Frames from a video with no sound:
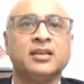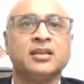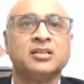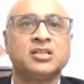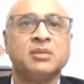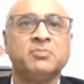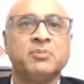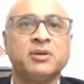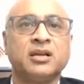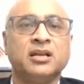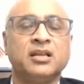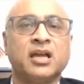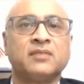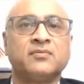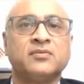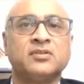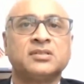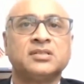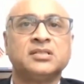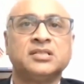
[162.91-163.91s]
Typically, I
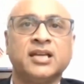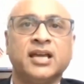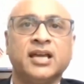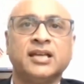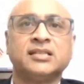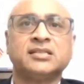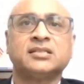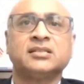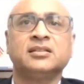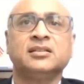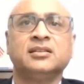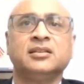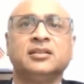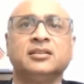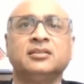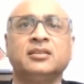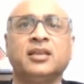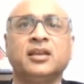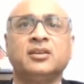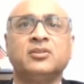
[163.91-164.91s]
would suggest
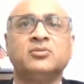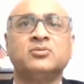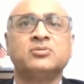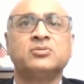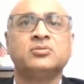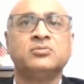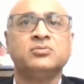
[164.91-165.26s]
that you should